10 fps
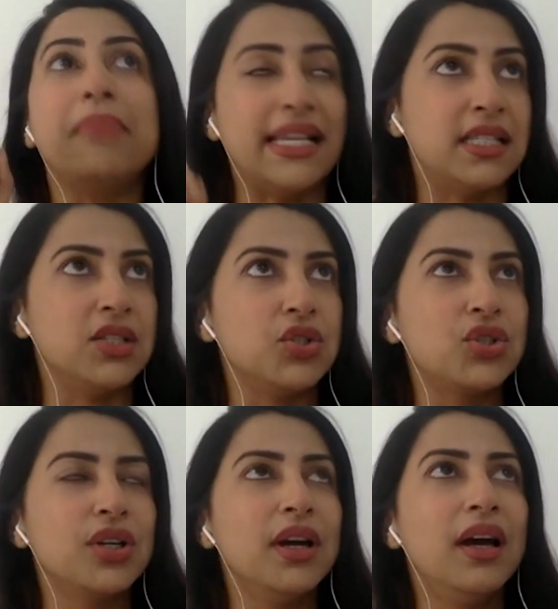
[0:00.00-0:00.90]

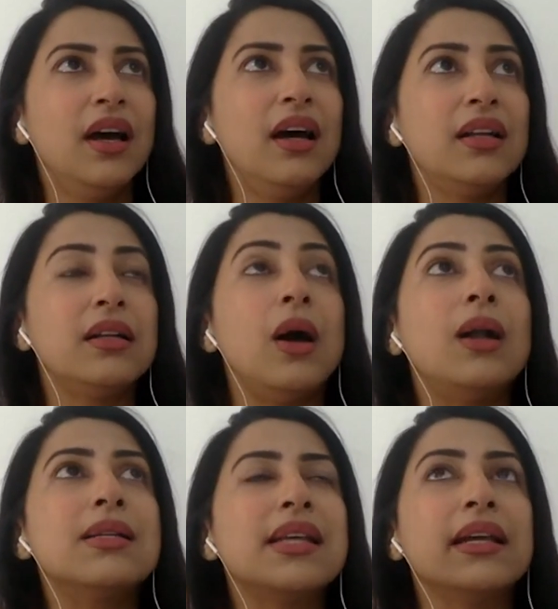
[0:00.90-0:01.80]
message,
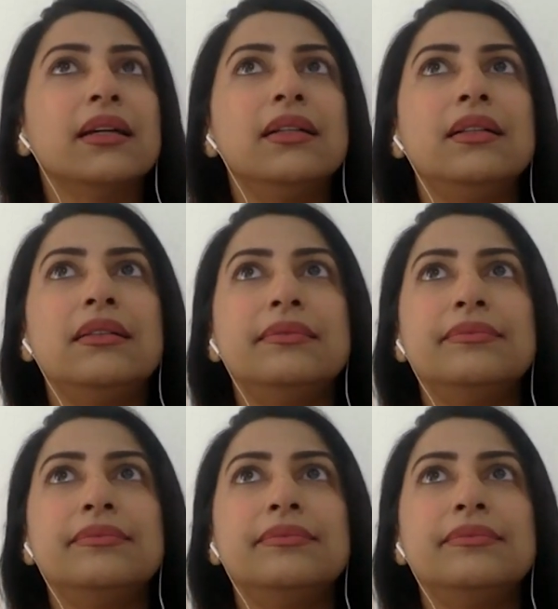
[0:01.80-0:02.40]
not a single